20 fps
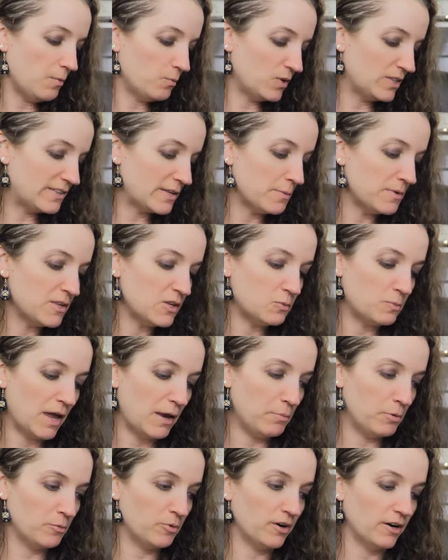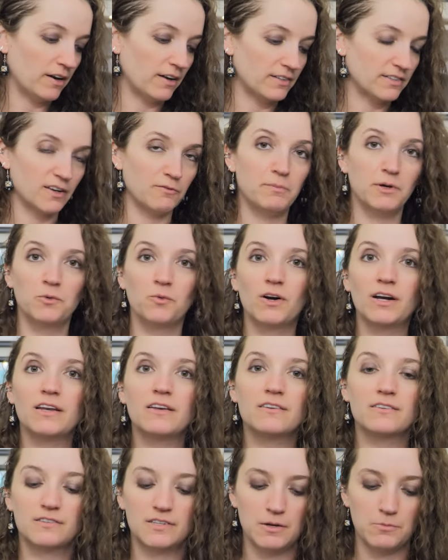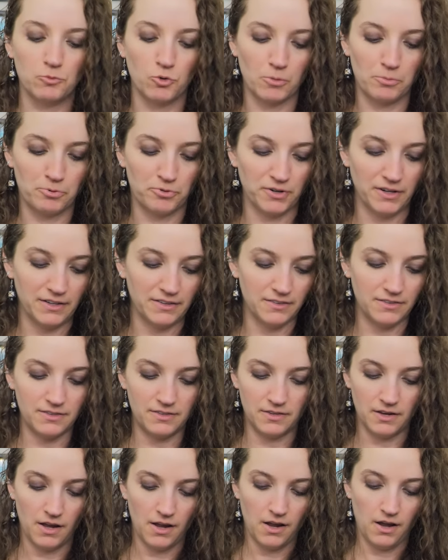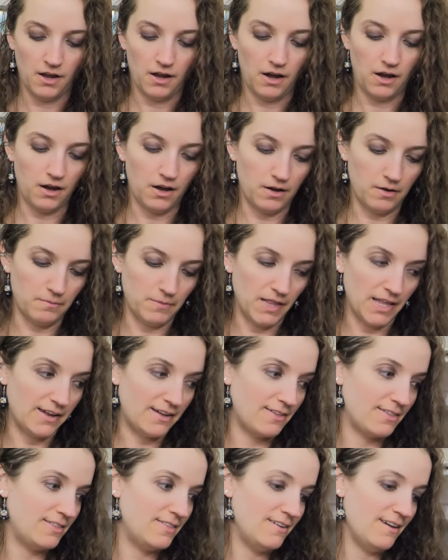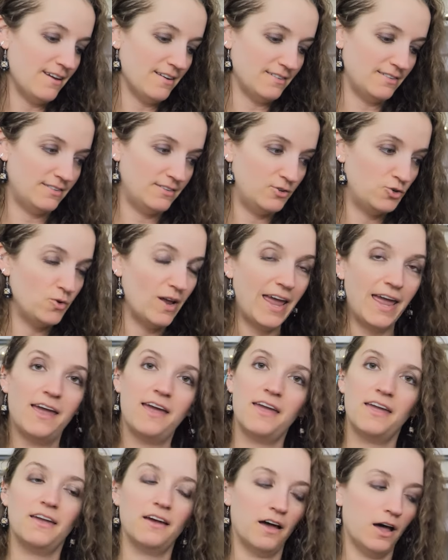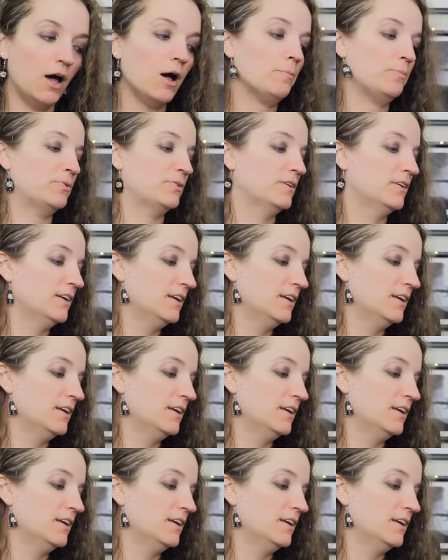With some of these paper products, I've been wanting to see more prints like this to hang up.